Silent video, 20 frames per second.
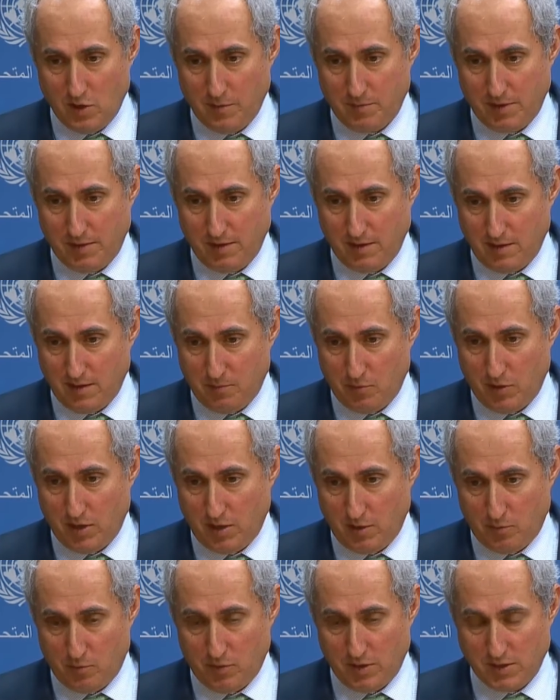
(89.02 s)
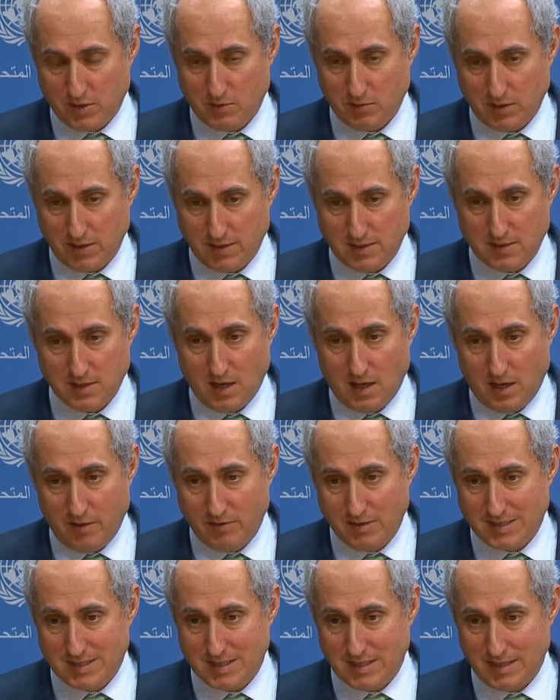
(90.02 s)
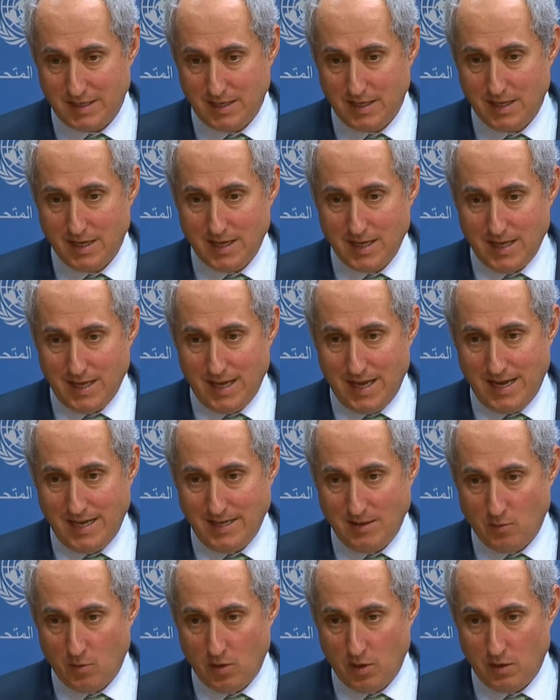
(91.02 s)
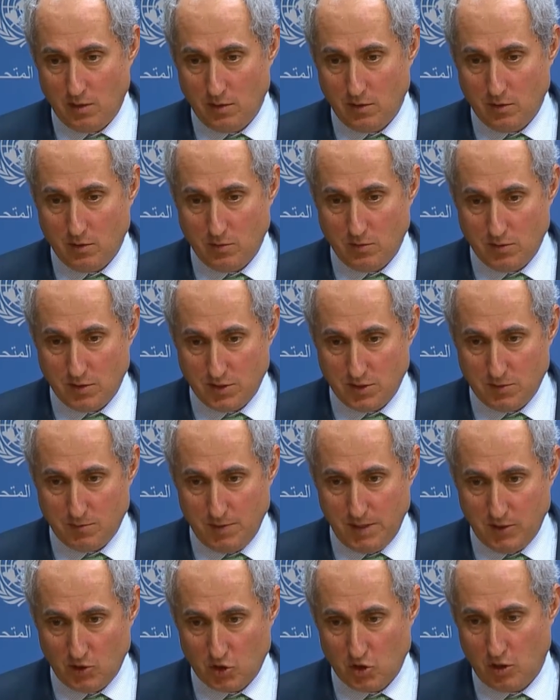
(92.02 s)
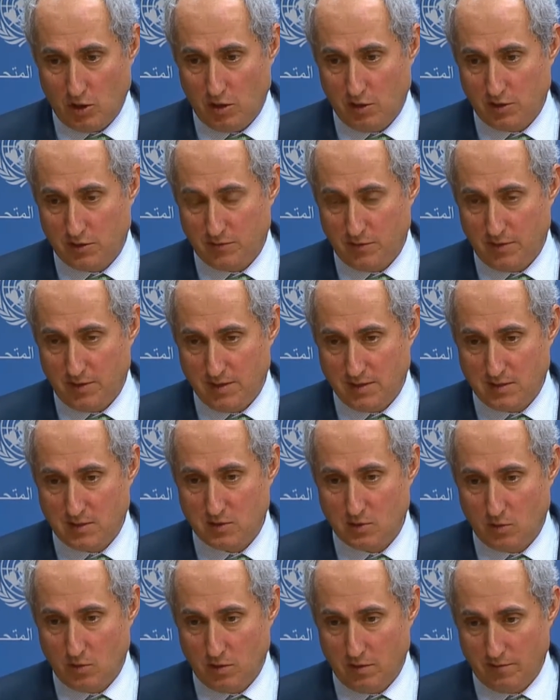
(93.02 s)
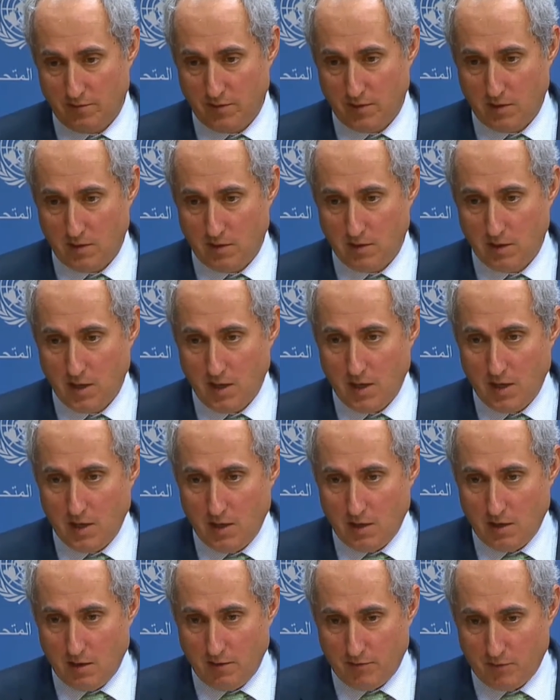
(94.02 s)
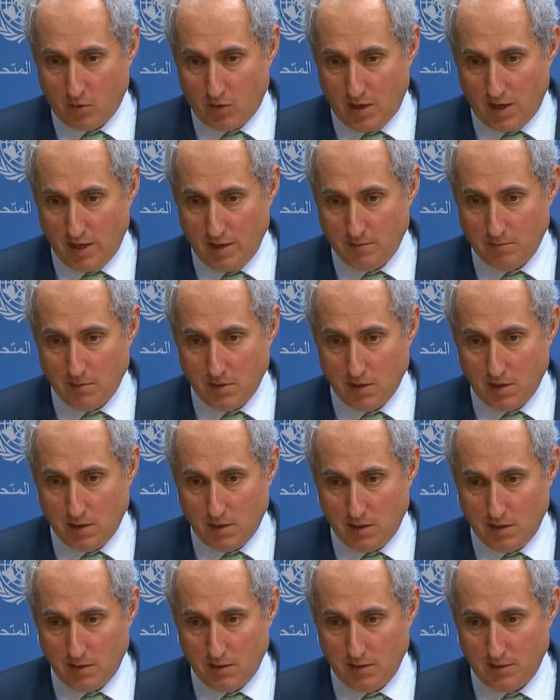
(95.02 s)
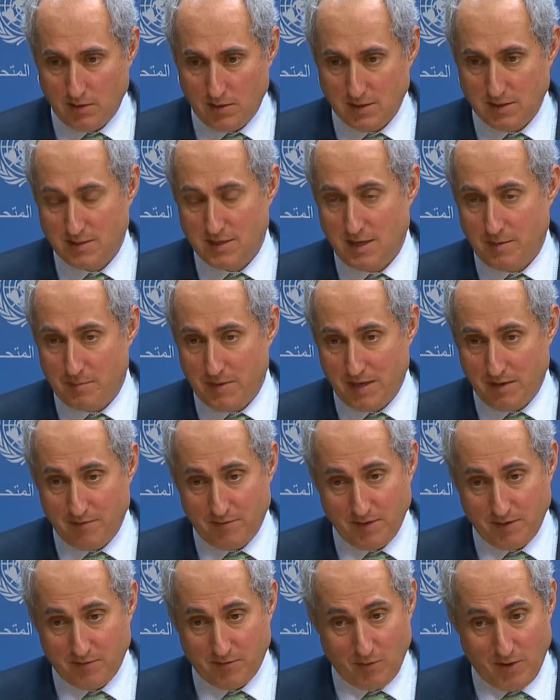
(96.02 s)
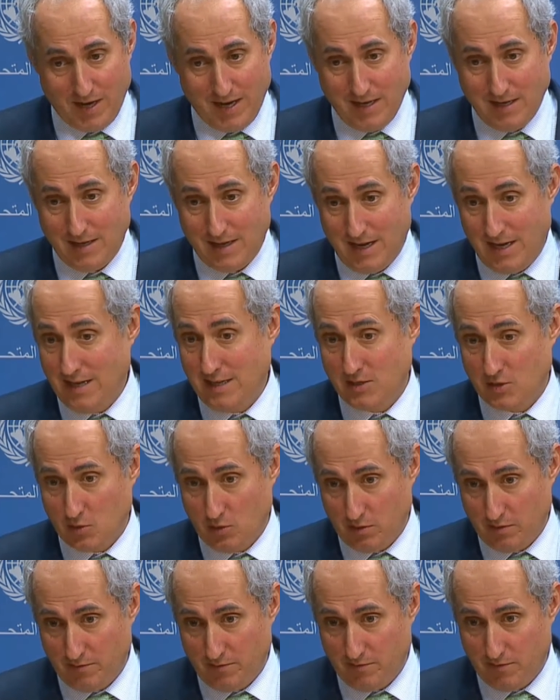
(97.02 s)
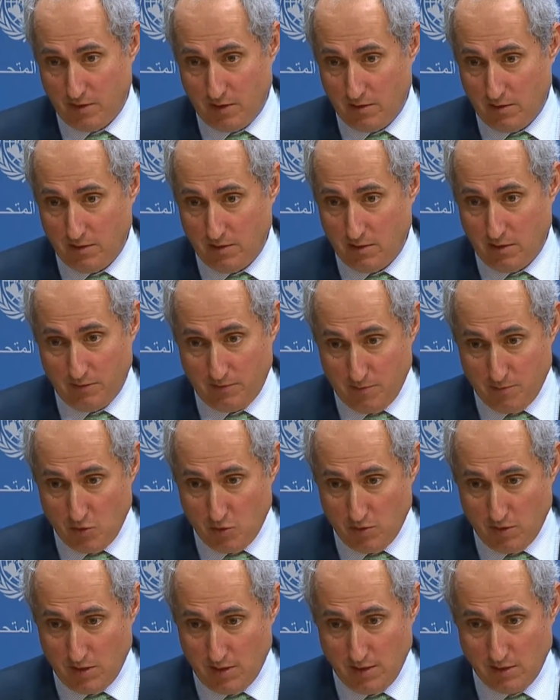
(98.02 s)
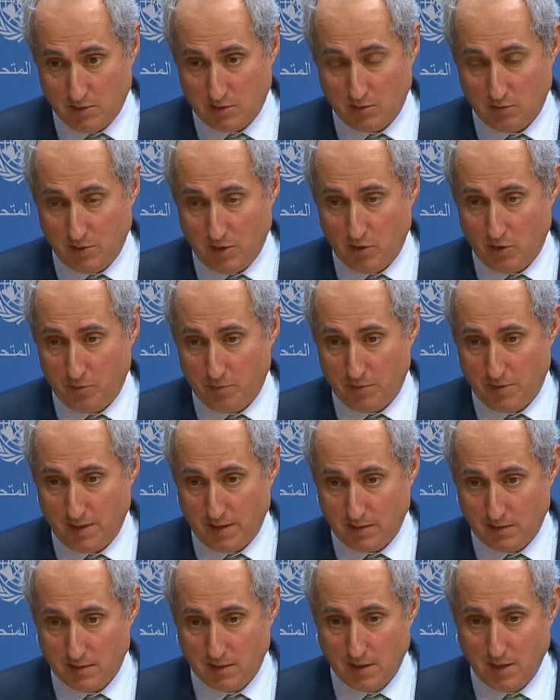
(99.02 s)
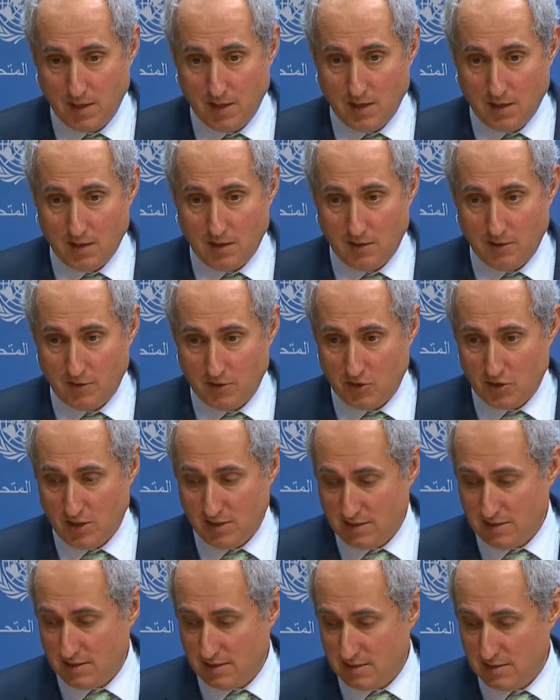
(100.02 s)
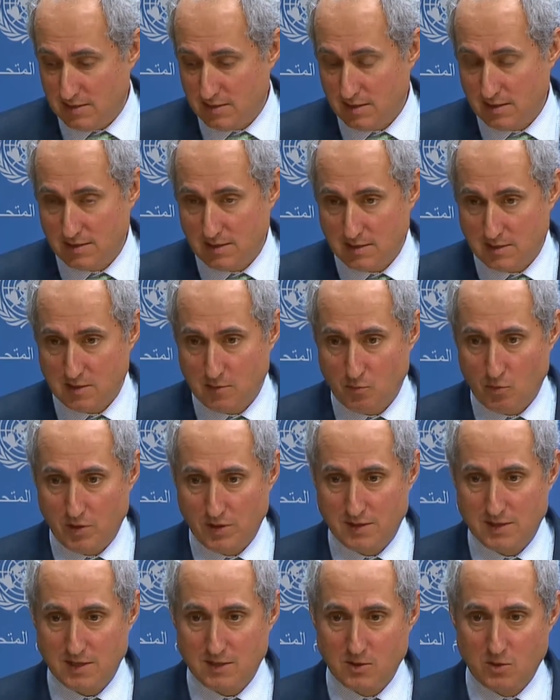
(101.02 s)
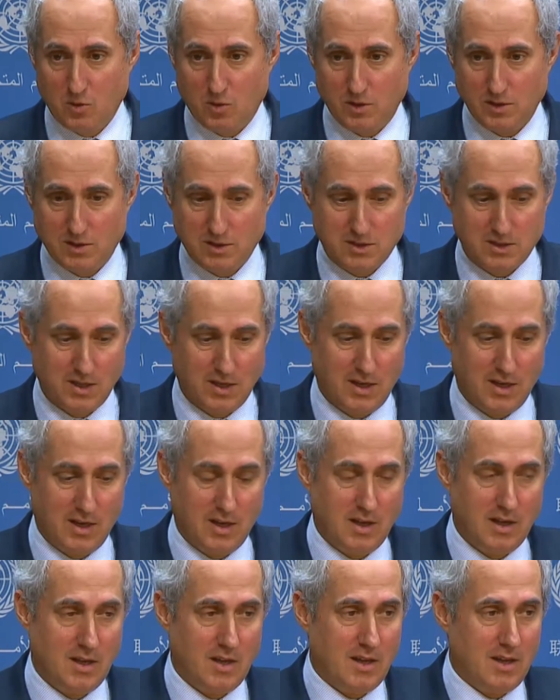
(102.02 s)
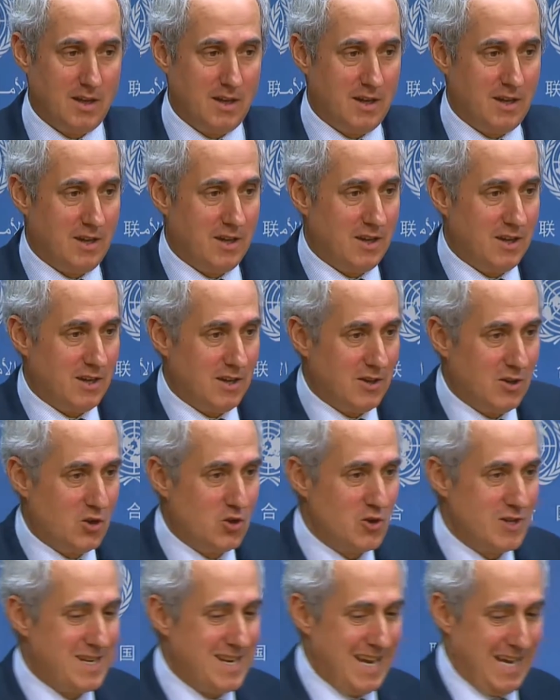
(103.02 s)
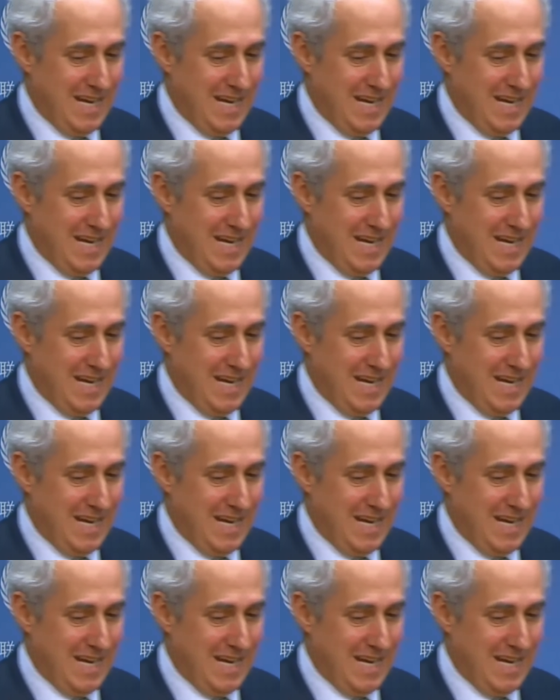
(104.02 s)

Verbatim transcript: UNEP. I think they put out a press release. Obviously, anyone who is being charged for this sort of uh, of crime uh, does not benefit for any any sort of uh, of immunity. So we hope that uh, the justice system runs its course. Good